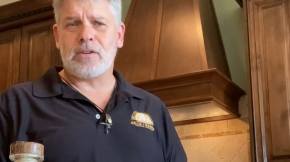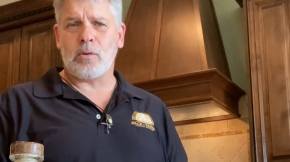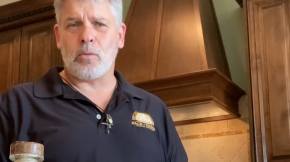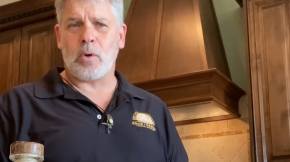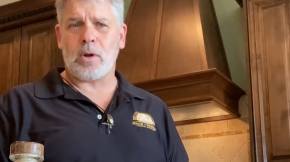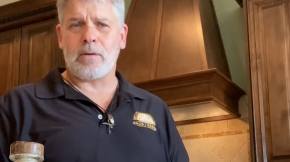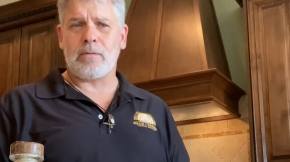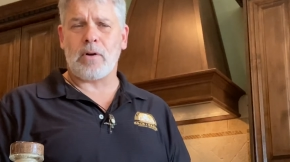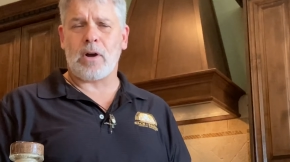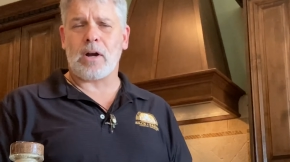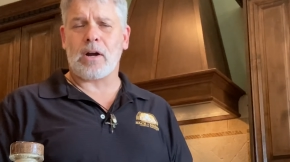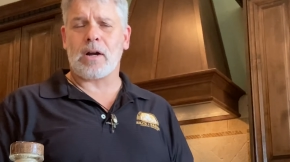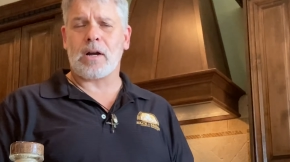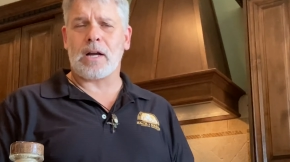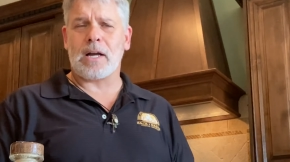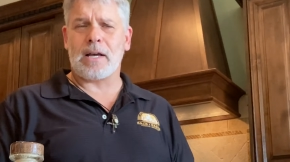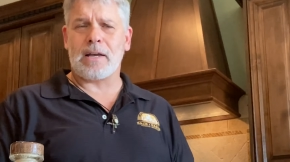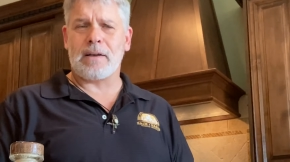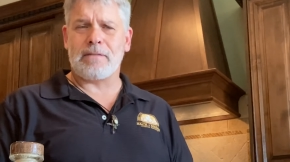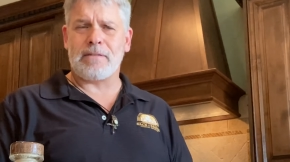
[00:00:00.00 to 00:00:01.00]
to one of
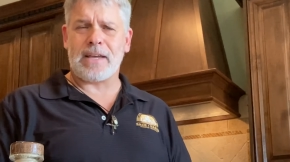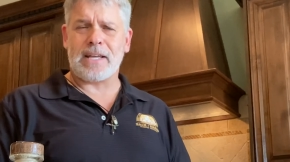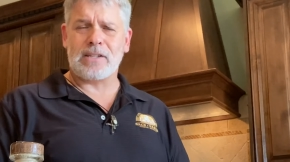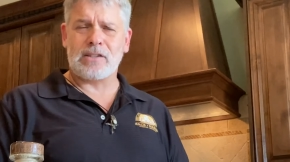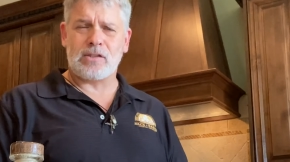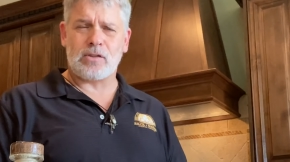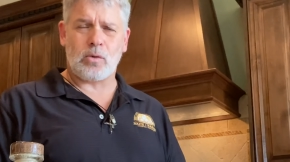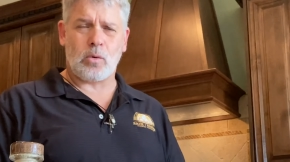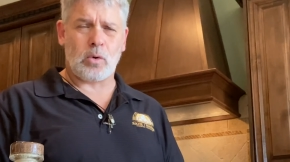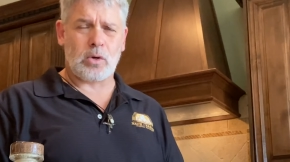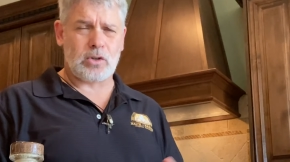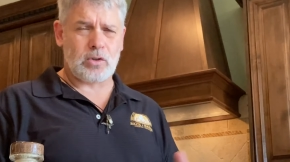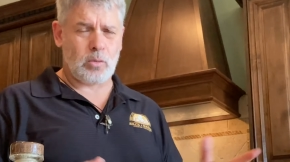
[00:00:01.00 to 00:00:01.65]
our events or